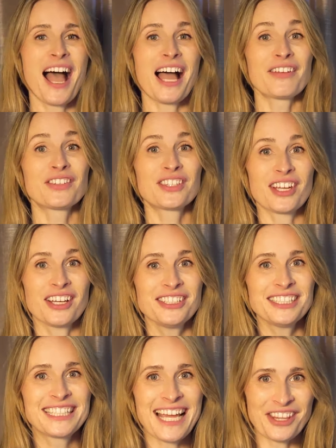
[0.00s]
I've
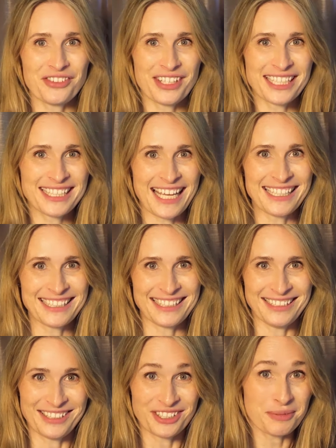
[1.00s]
started gathering
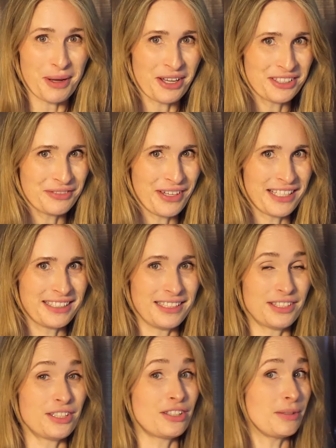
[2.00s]
sensors and smart
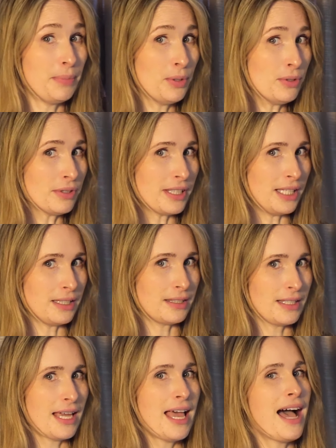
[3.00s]
devices to support this,